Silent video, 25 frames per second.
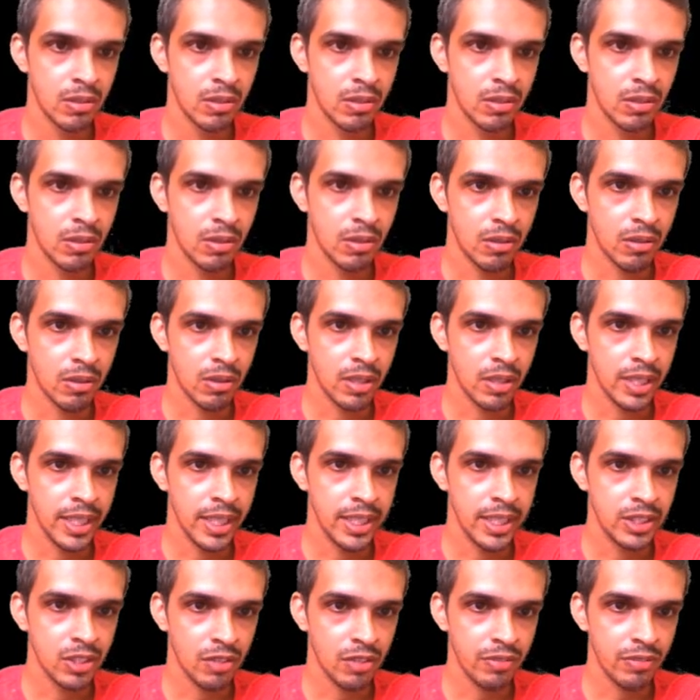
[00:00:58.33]
on
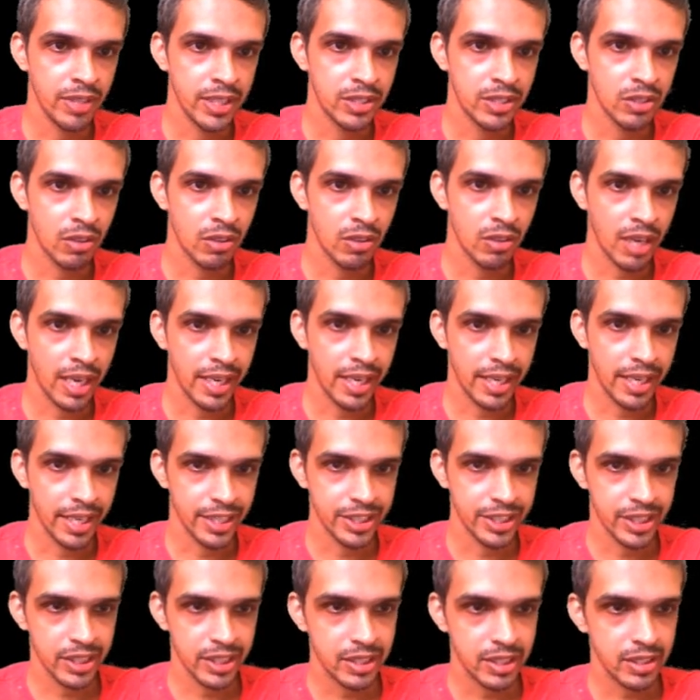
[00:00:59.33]
each of its own
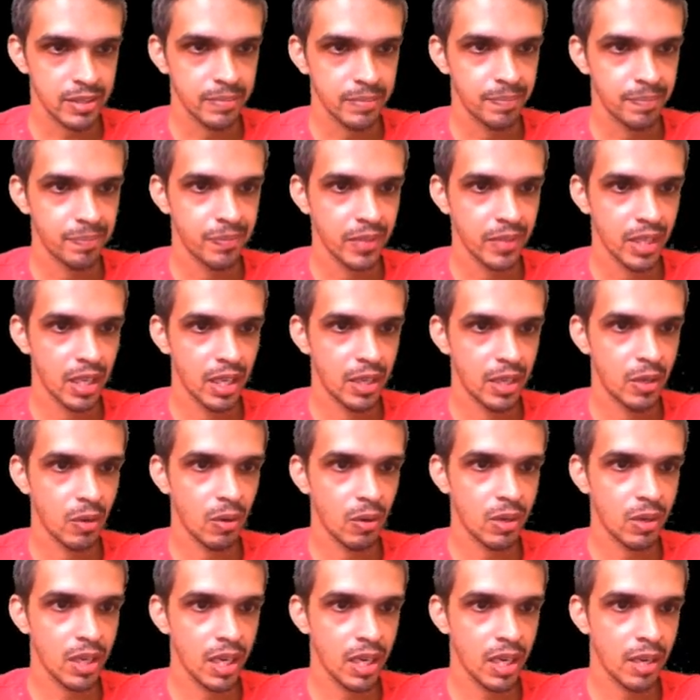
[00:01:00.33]
iterations, the
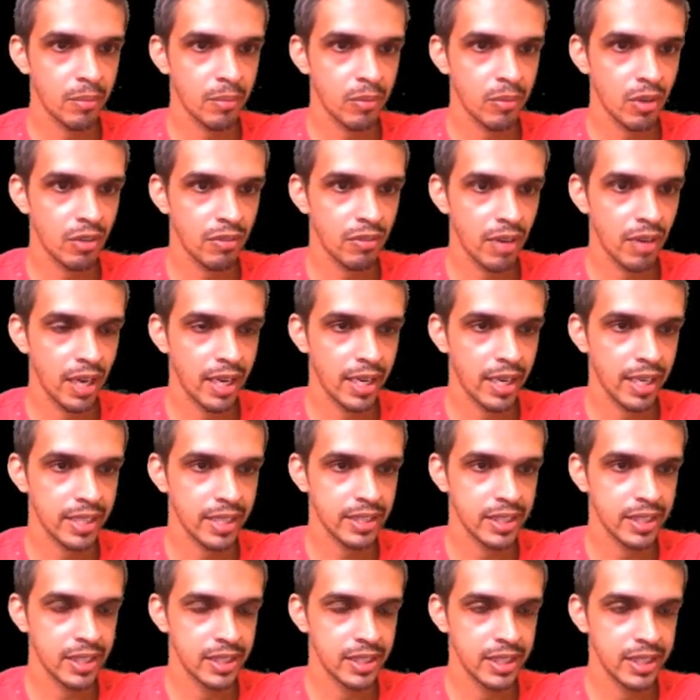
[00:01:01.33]
total number of
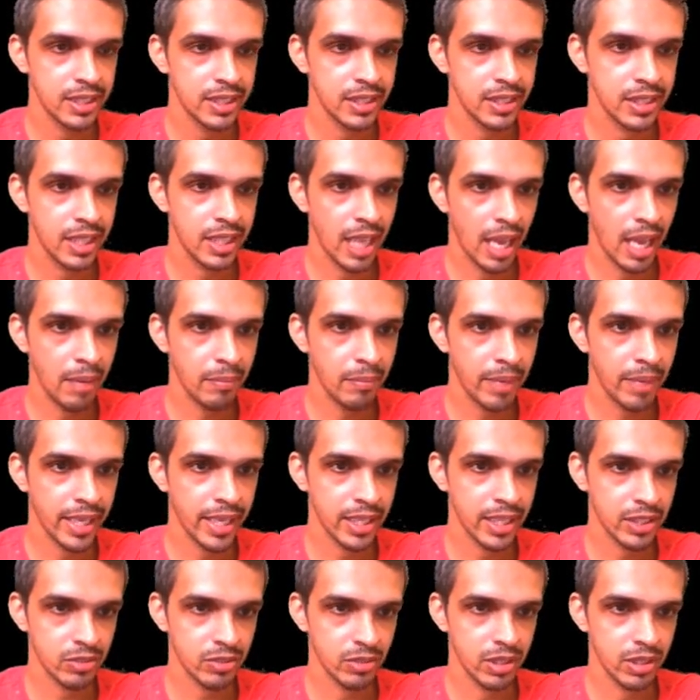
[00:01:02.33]
iterations is n
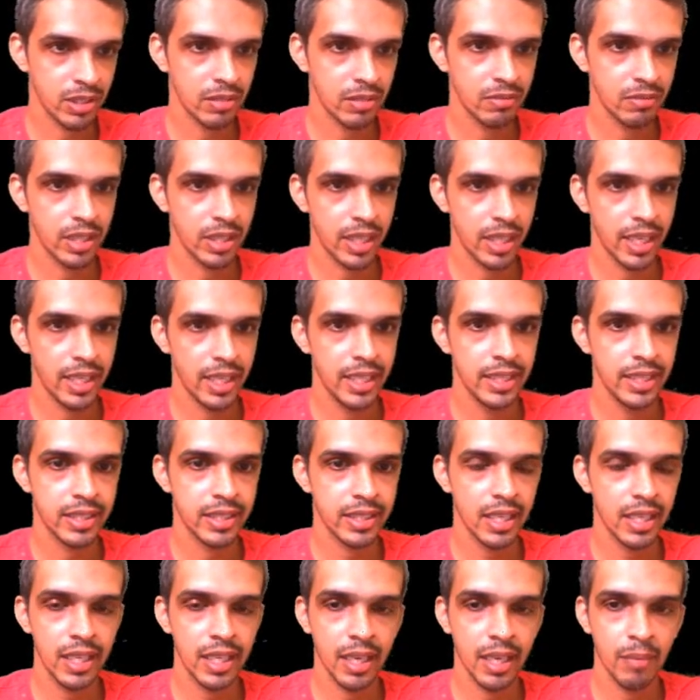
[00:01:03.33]
minus 1, where n is
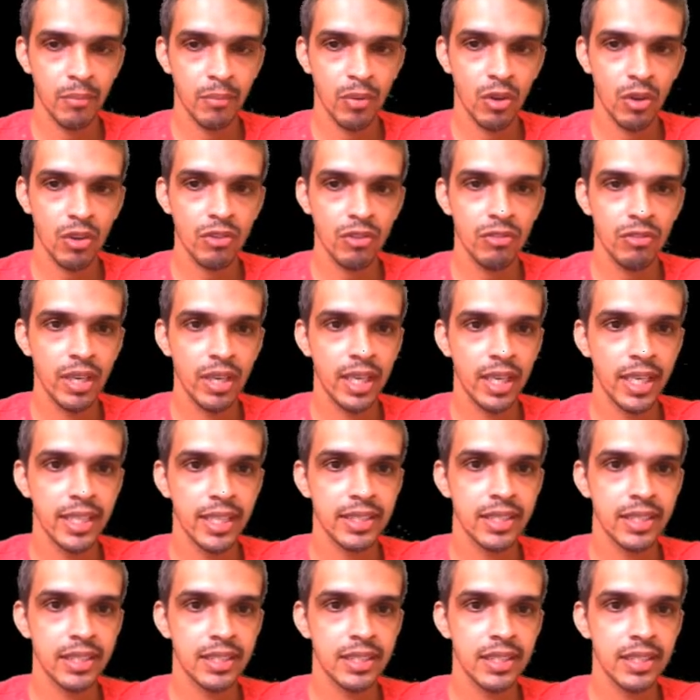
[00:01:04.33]
number of
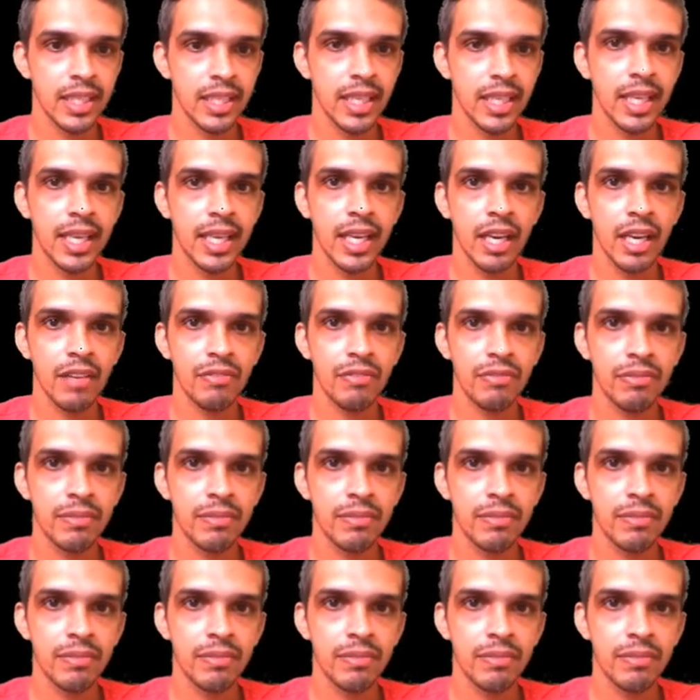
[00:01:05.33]
vertices in the graph.